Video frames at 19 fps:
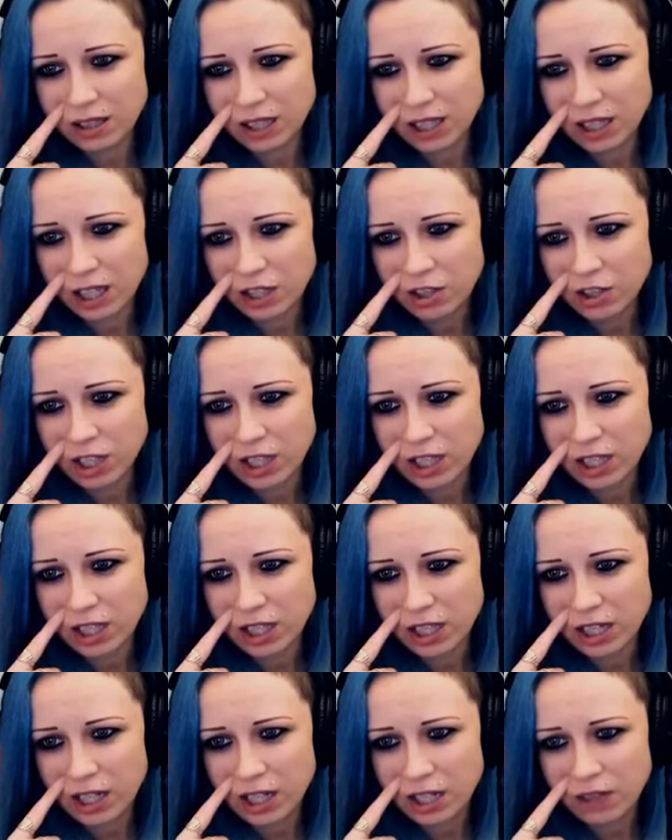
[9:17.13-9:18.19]
Can she
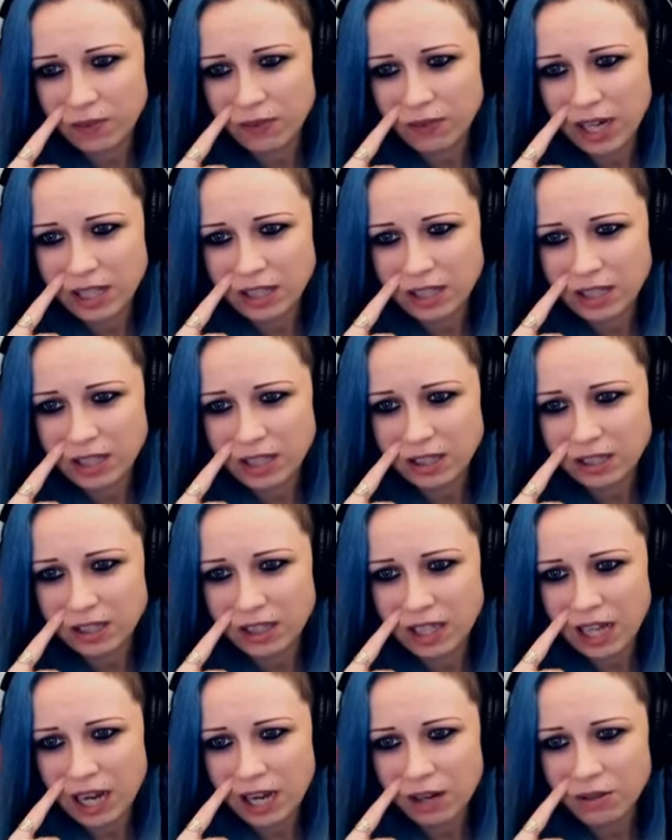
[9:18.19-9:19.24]
get it? One single
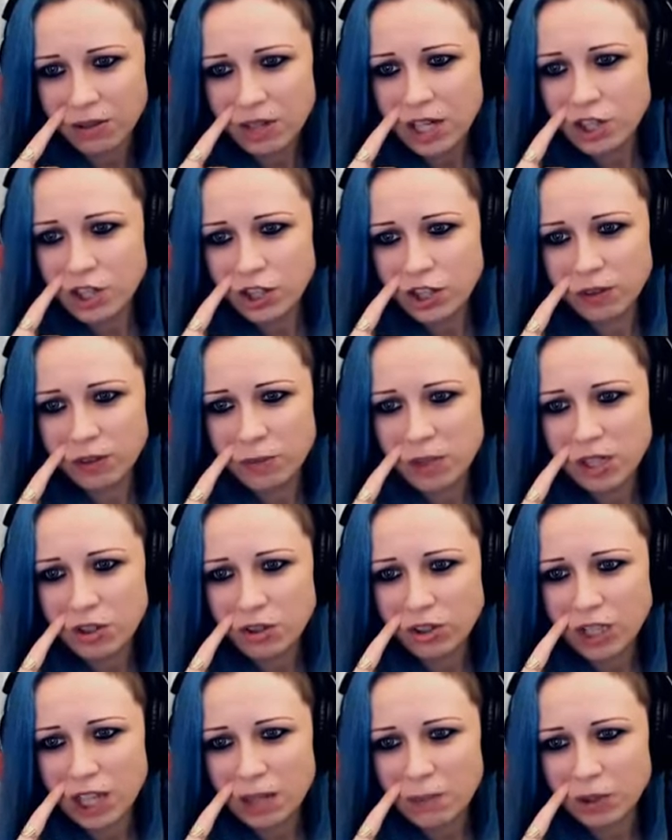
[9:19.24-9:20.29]
down. She will be
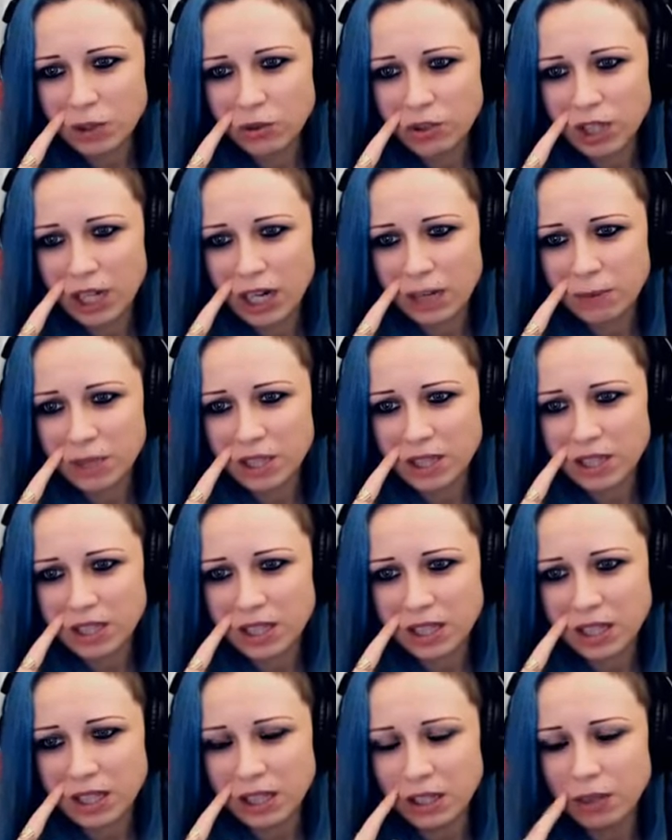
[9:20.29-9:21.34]
not able to grab the
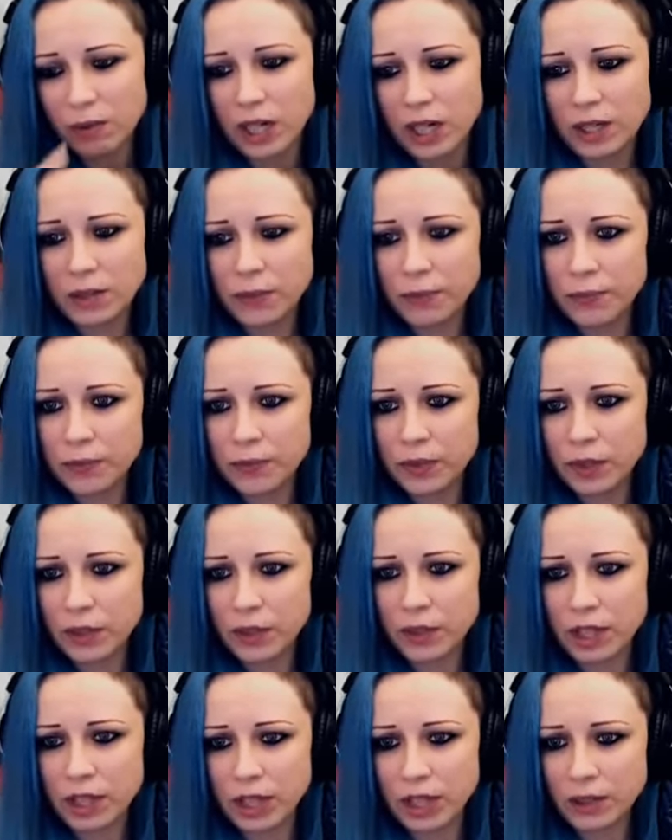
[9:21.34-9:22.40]
second one.
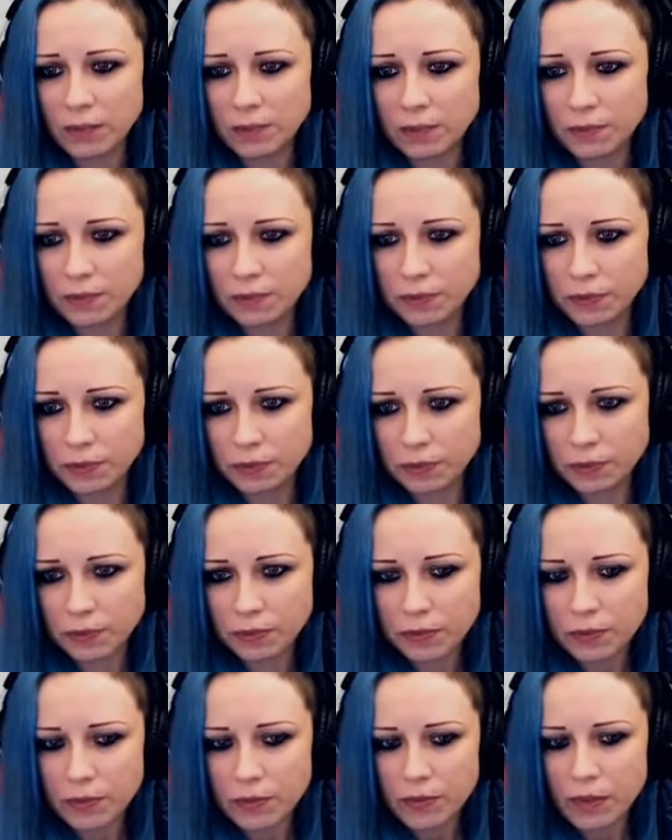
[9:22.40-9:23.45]
Okay.
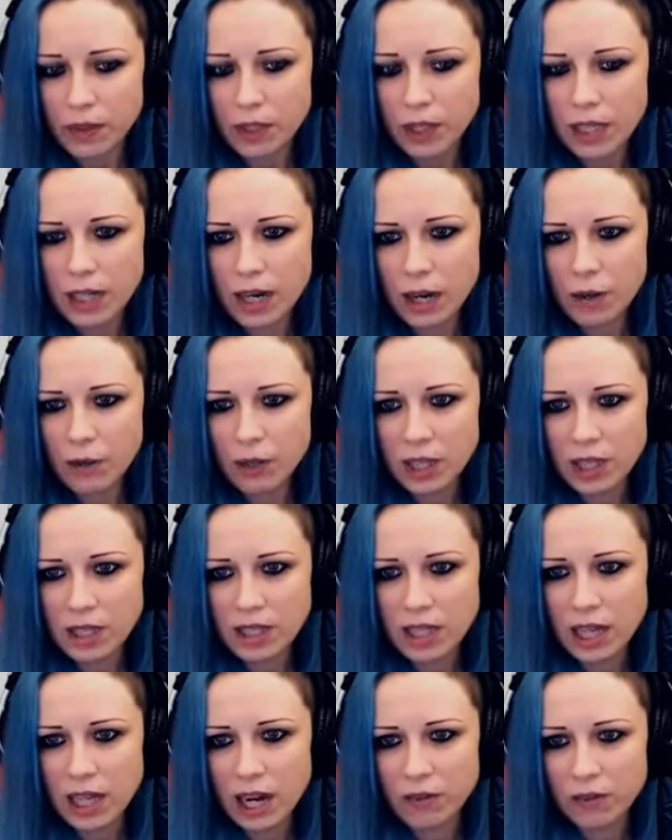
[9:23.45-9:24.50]
Now,
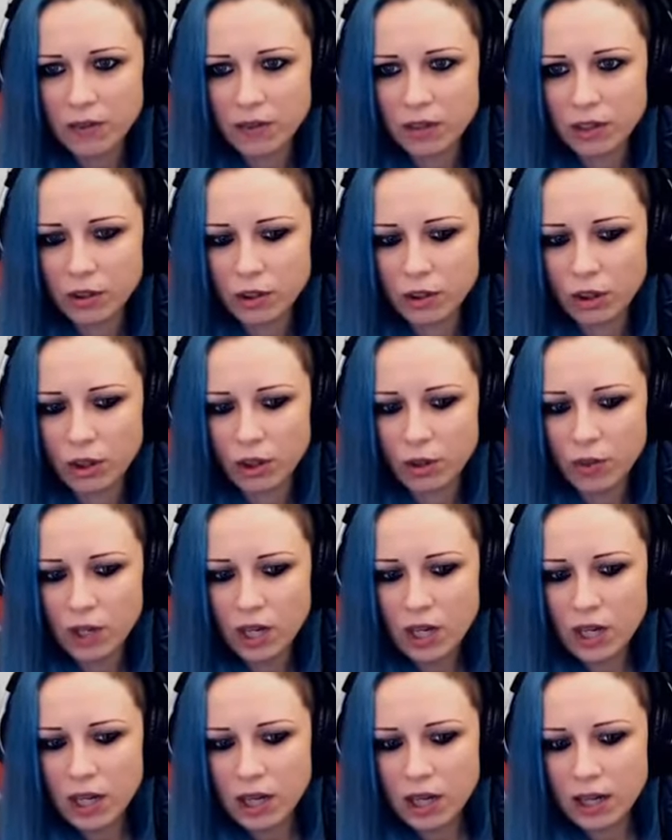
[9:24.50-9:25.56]
let's see how we will go
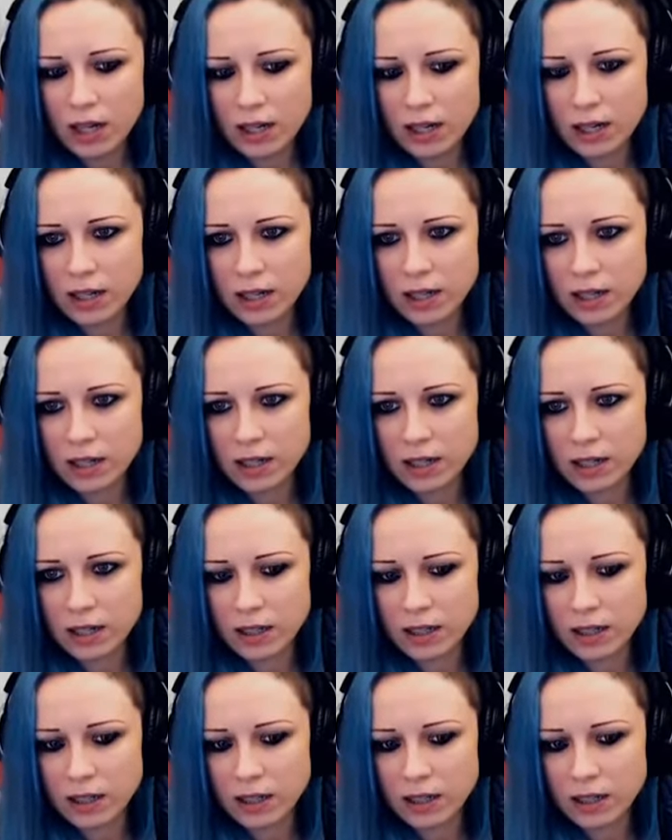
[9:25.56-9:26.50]
uh,